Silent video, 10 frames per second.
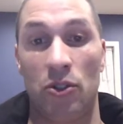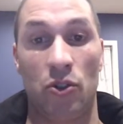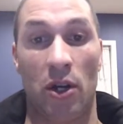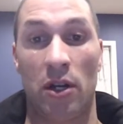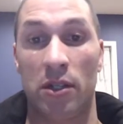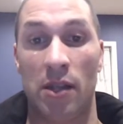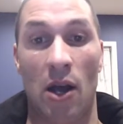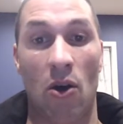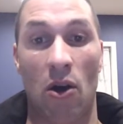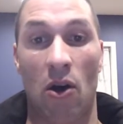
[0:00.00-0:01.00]
drugs,
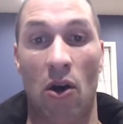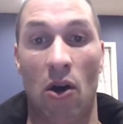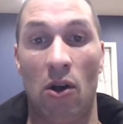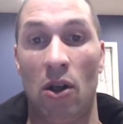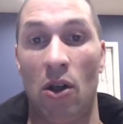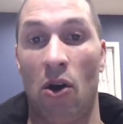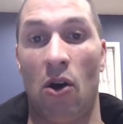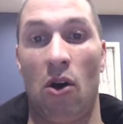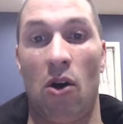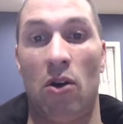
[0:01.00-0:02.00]
alcohol,
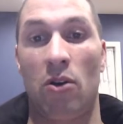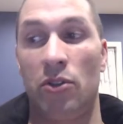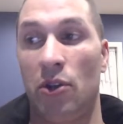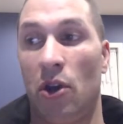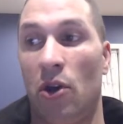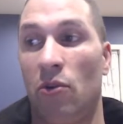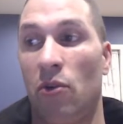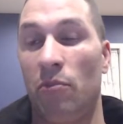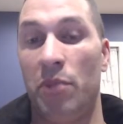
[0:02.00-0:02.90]
all,